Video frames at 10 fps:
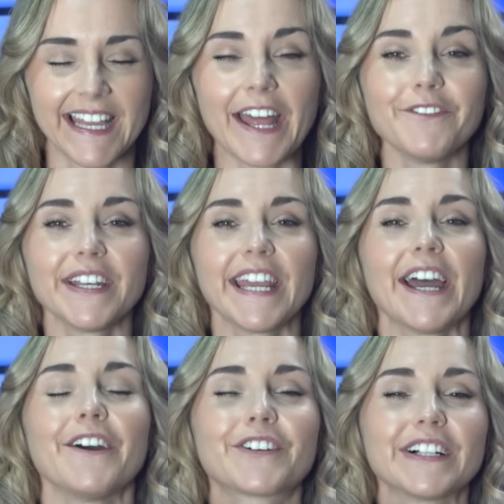Nvidia
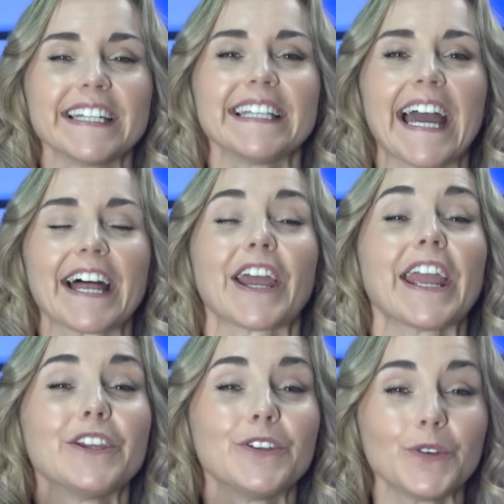have clearly had a
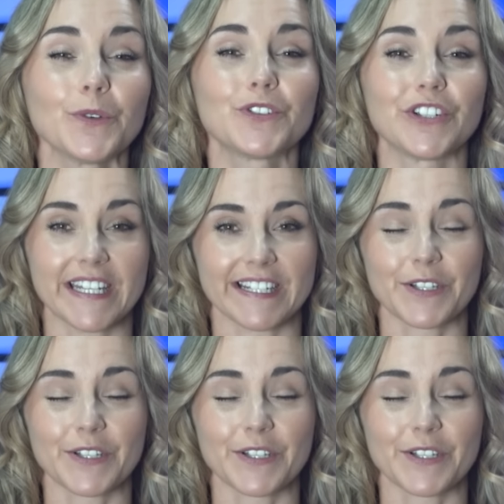huge year,